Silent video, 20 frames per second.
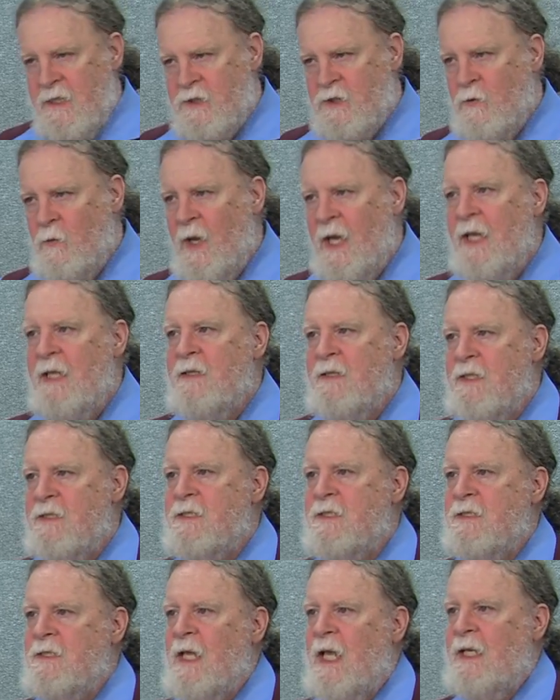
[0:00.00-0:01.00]
this way,
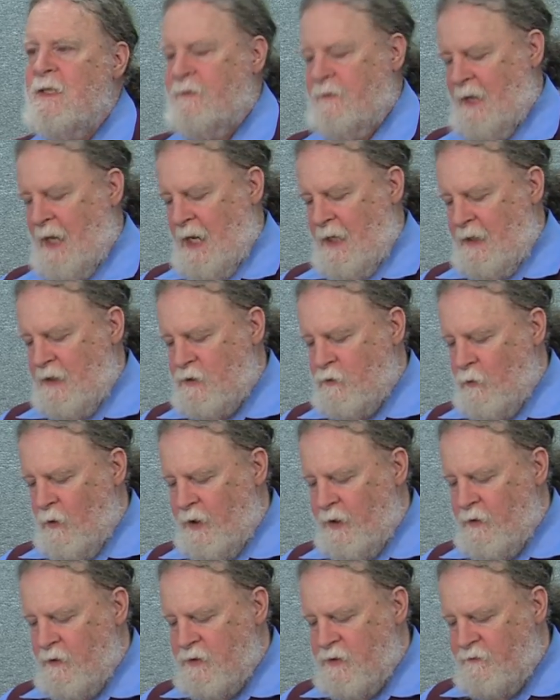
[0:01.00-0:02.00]
this is like that. It's one
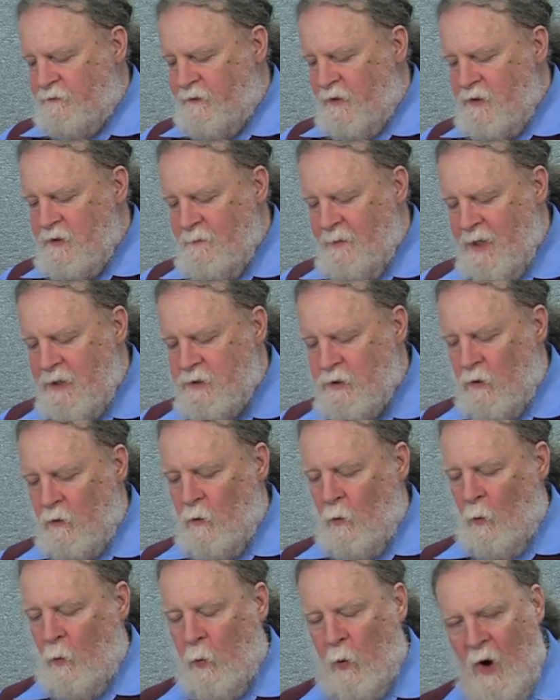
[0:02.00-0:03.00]
of those
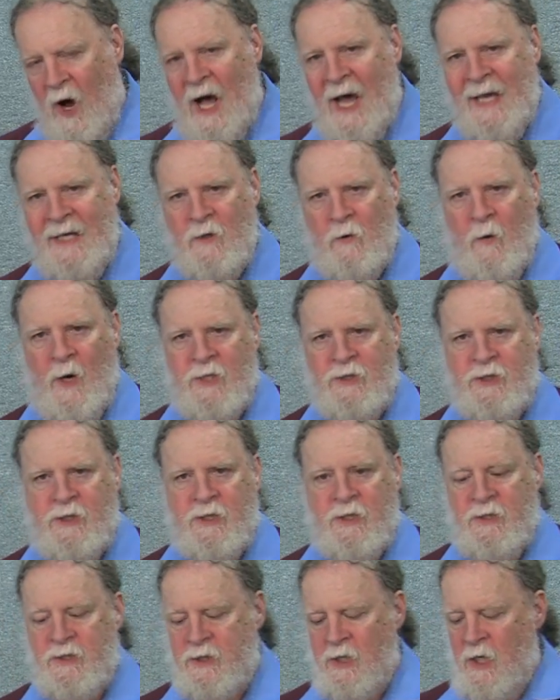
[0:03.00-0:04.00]
fundamental why
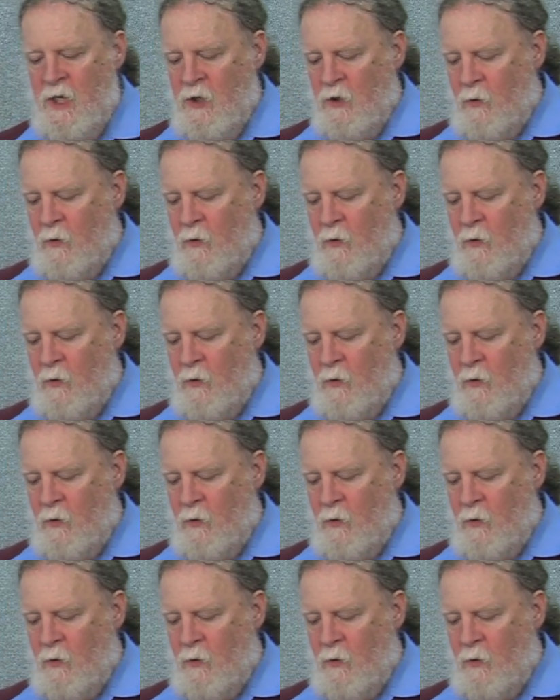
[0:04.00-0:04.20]
questions,